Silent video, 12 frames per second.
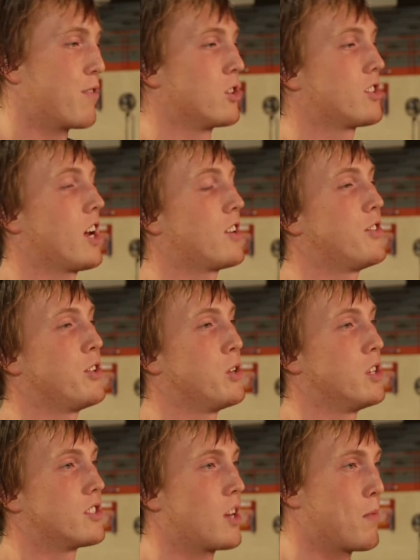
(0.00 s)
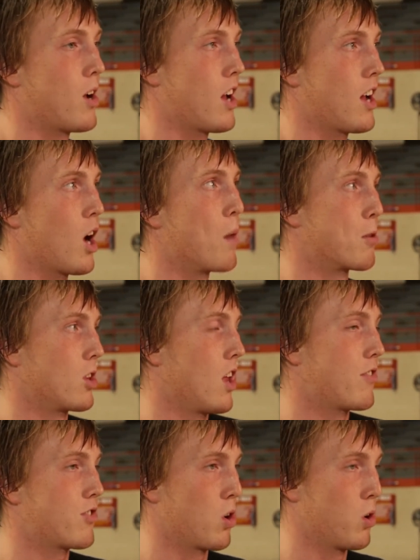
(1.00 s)
My first tattoo is on my
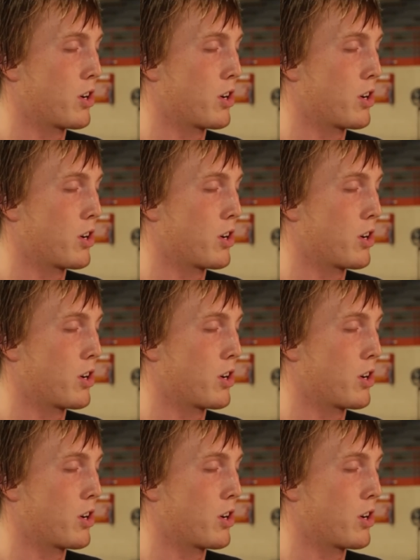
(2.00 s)
upper left